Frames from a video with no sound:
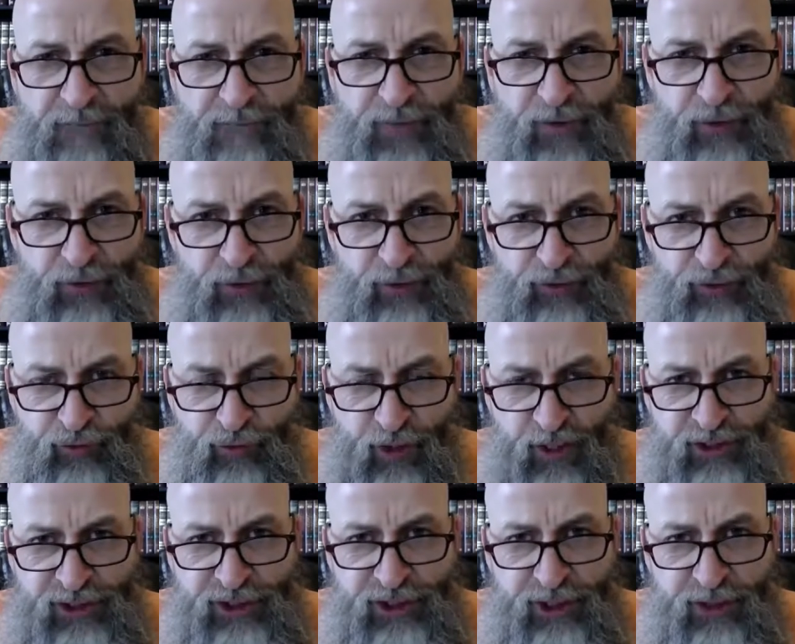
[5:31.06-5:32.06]
the
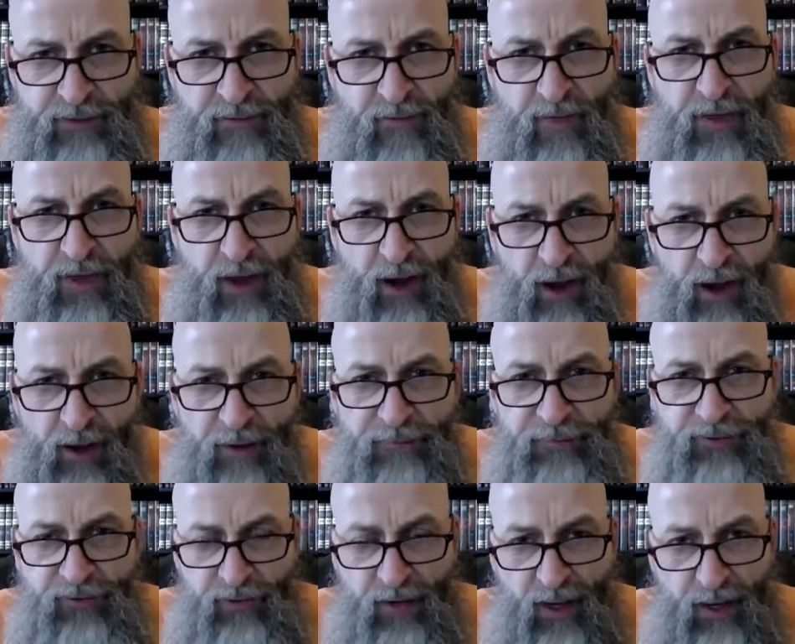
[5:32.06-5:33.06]
destruction of
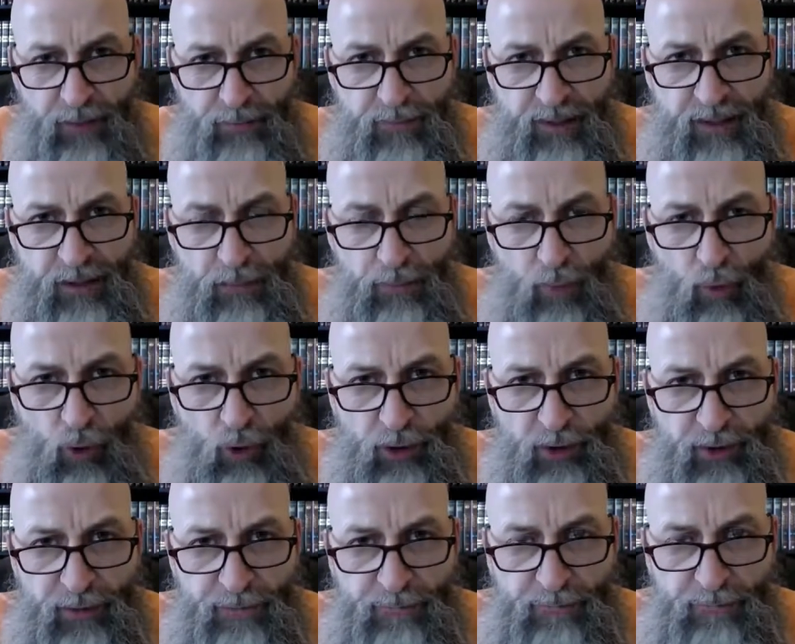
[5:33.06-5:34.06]
Sodom and
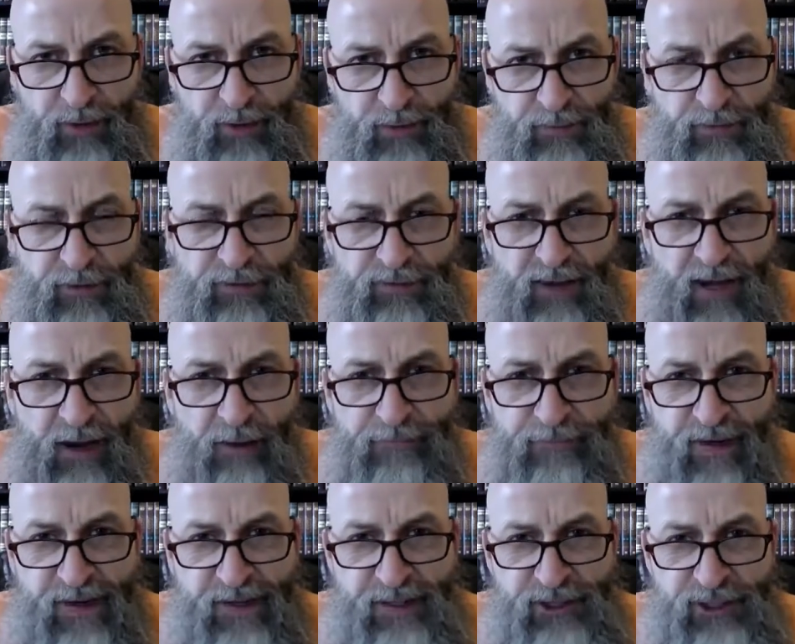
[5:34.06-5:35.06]
Gomorrah, the
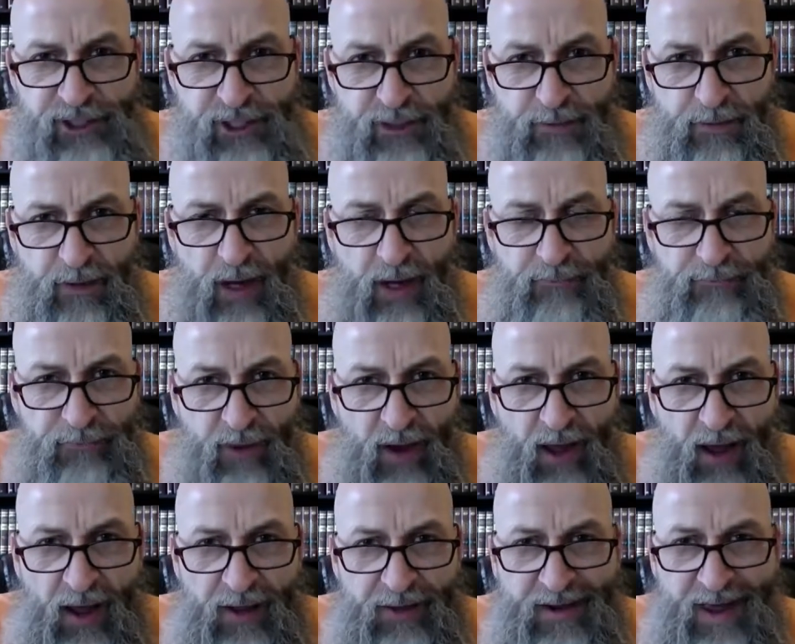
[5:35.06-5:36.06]
salvation of
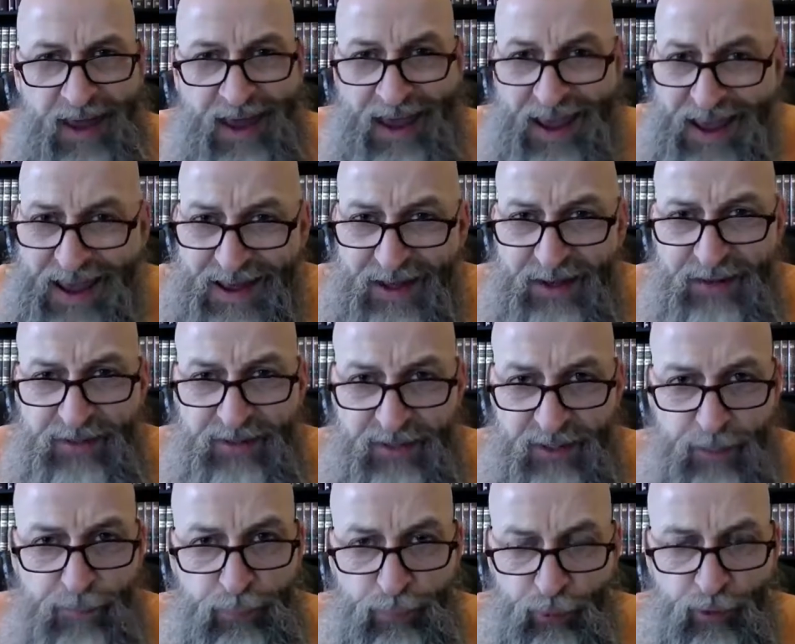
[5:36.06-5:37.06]
Lot and
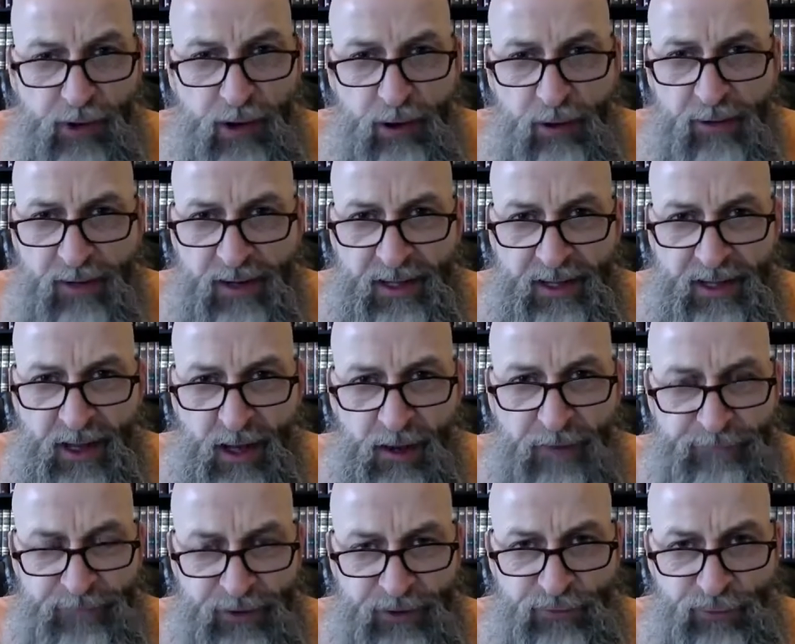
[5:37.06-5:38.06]
temporarily
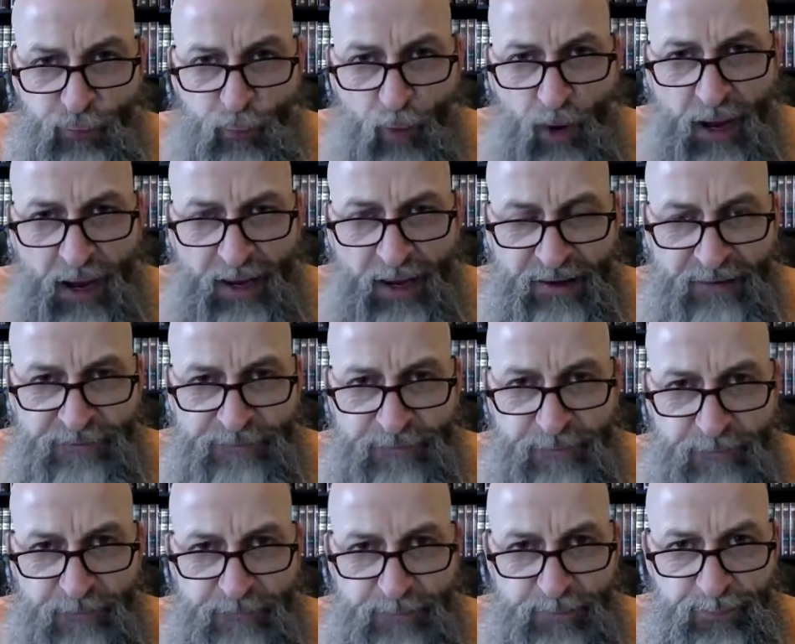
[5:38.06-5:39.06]
of his wife,
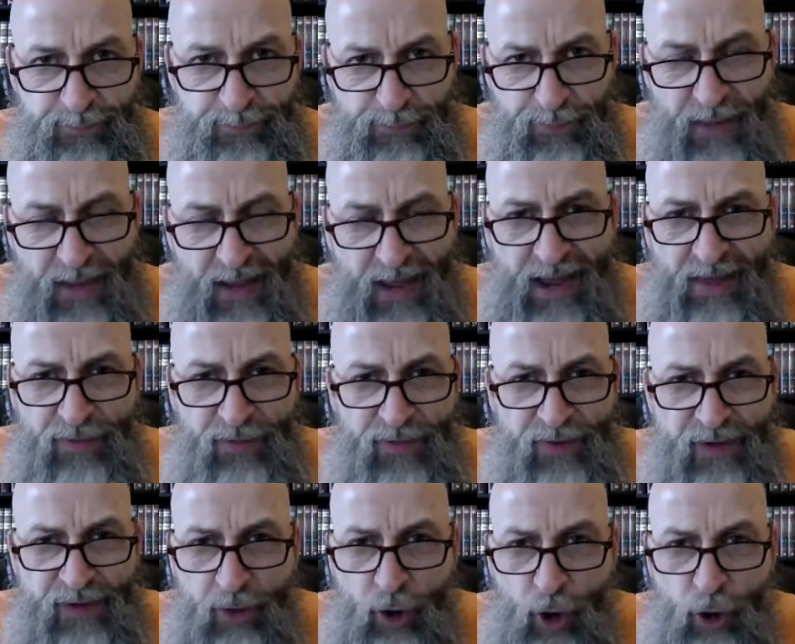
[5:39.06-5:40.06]
and
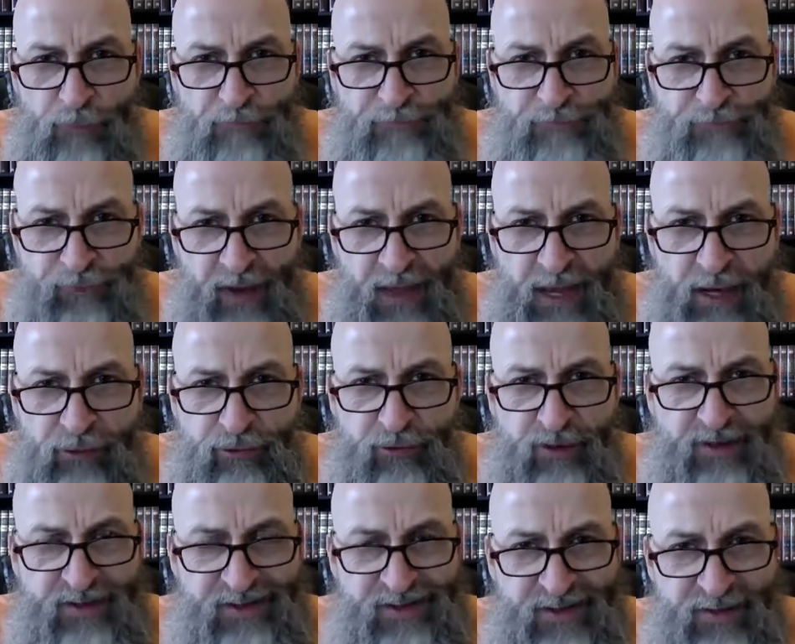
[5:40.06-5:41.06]
then her
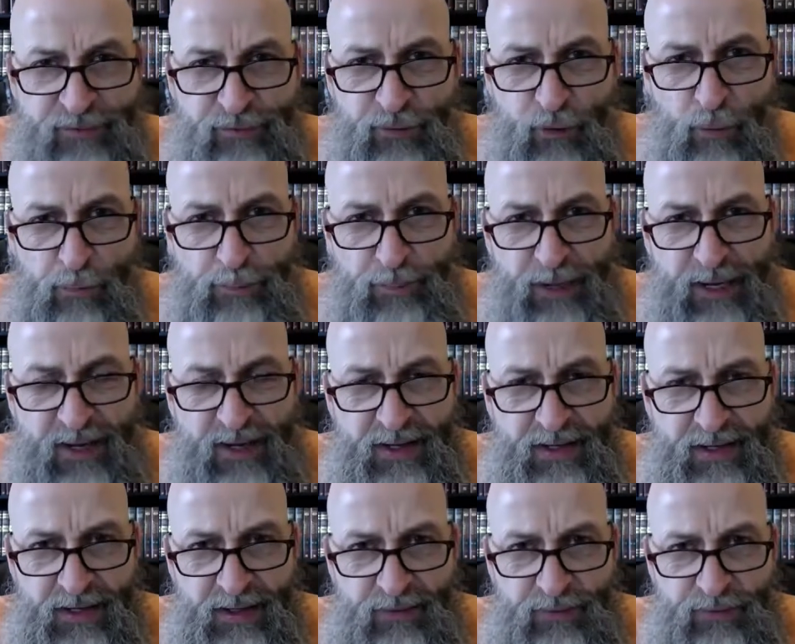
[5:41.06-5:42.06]
flagrant
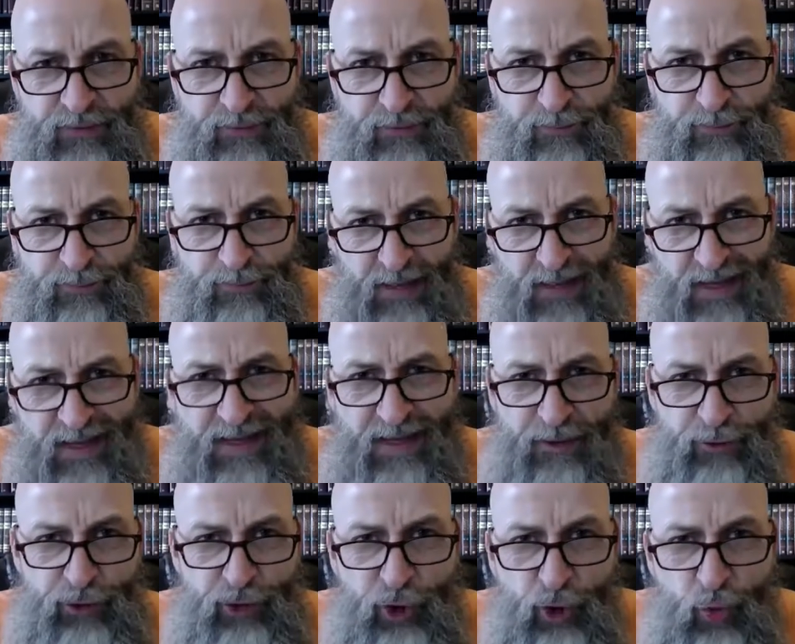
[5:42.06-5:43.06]
disobedience
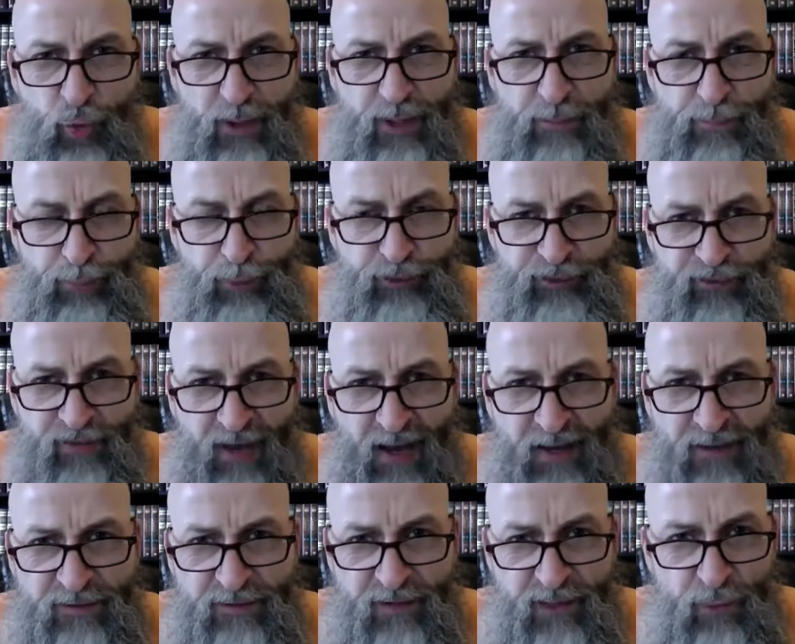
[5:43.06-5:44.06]
in doing
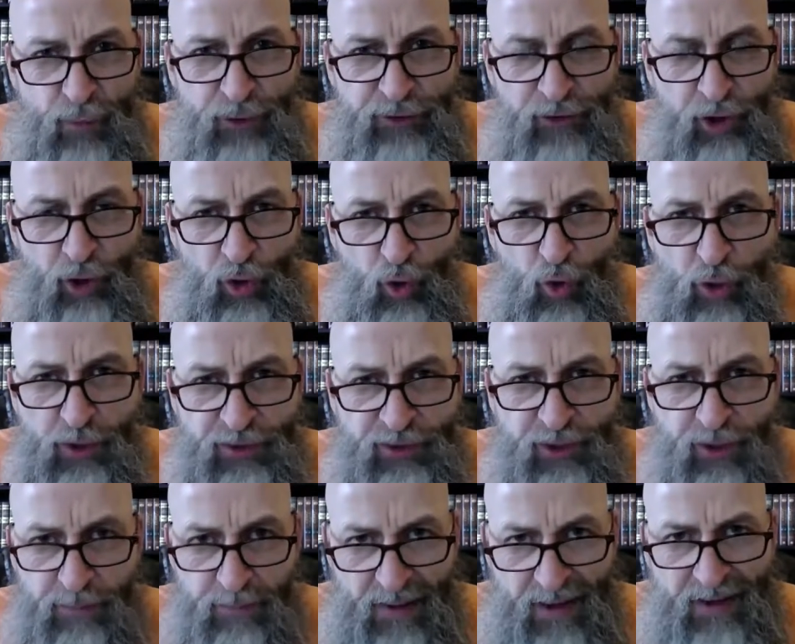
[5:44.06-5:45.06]
precisely what the Lord
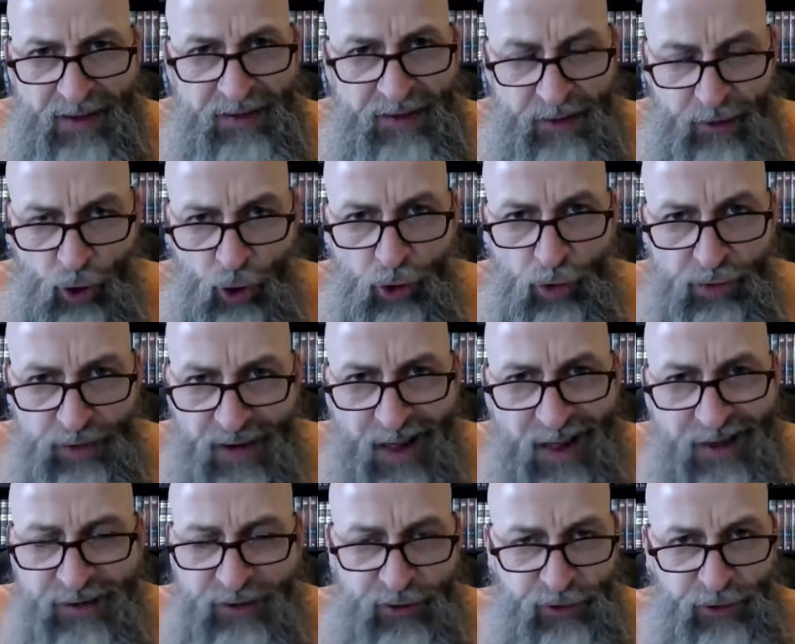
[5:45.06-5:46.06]
commanded her
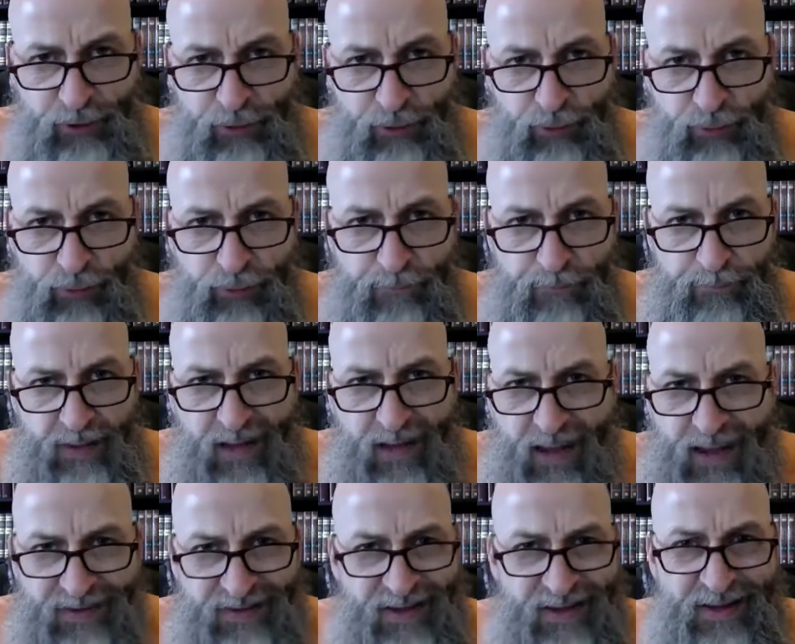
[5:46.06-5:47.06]
not to do.
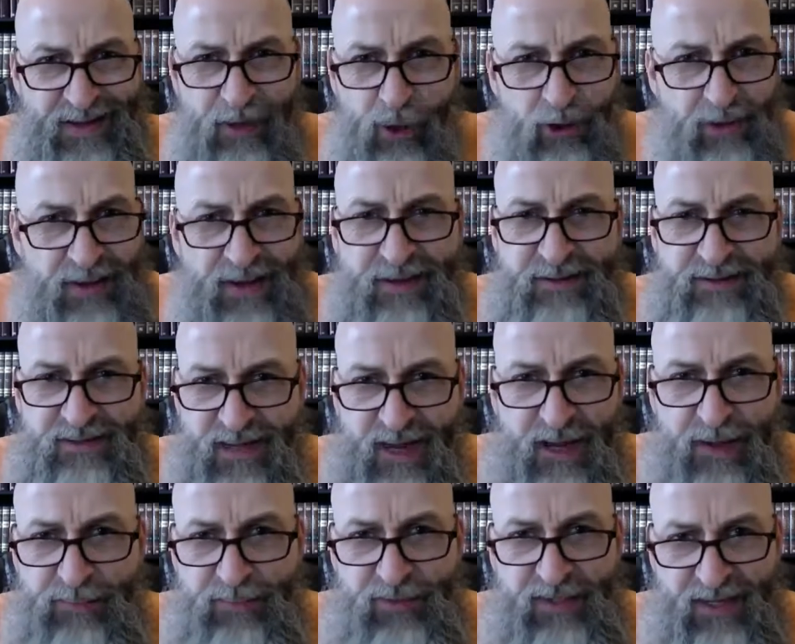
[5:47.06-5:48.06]
And in our next
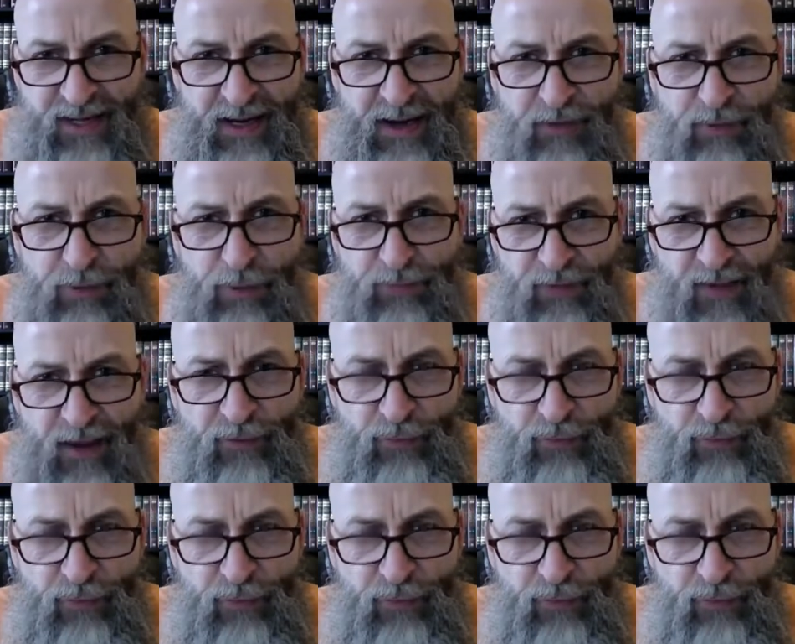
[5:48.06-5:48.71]
time together, that's